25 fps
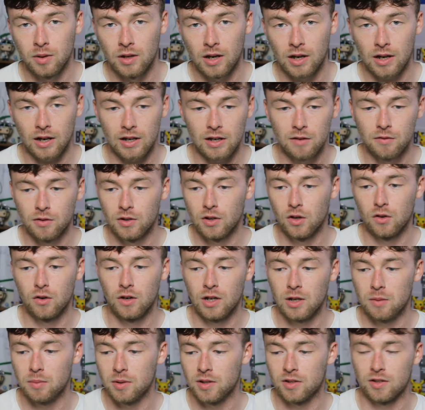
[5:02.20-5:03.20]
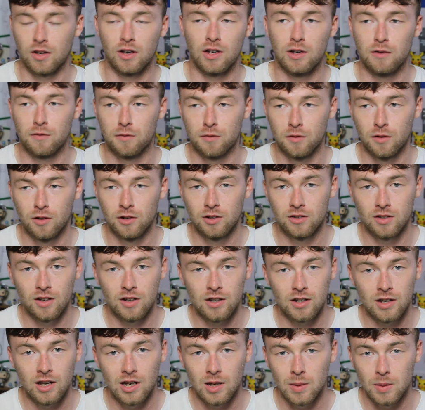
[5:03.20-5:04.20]
Like, even though he'd be signing for
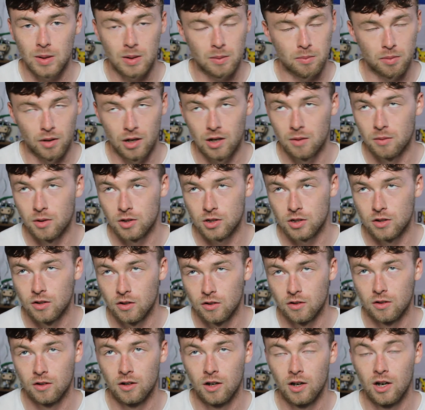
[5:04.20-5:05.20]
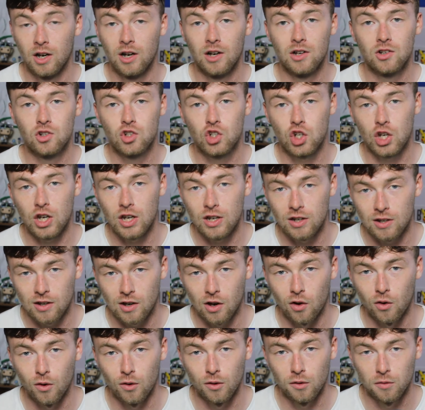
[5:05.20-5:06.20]
City and it'd be pretty much another cheat
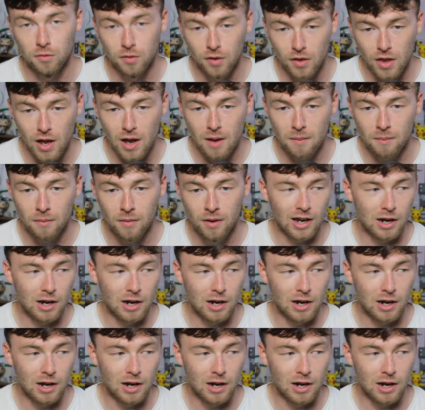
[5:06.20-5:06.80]
code for them,